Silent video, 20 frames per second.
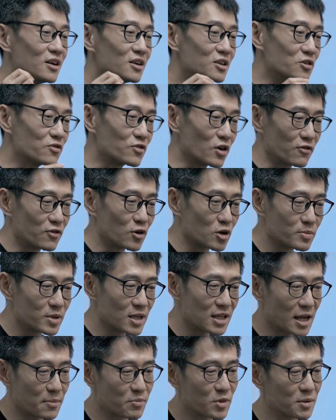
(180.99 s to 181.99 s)
You've got
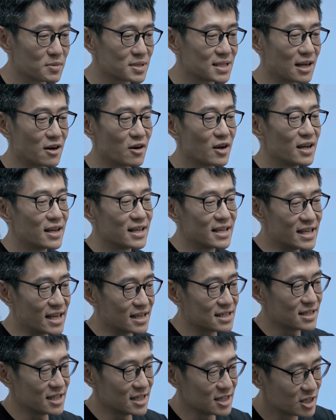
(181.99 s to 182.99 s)
foldable laptops now.
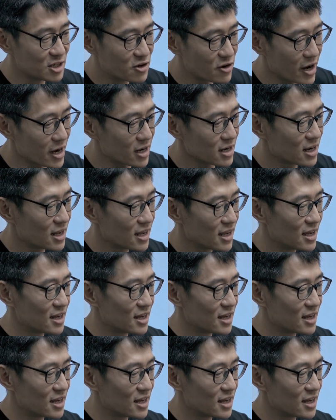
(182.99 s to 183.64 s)
Yes, it's great.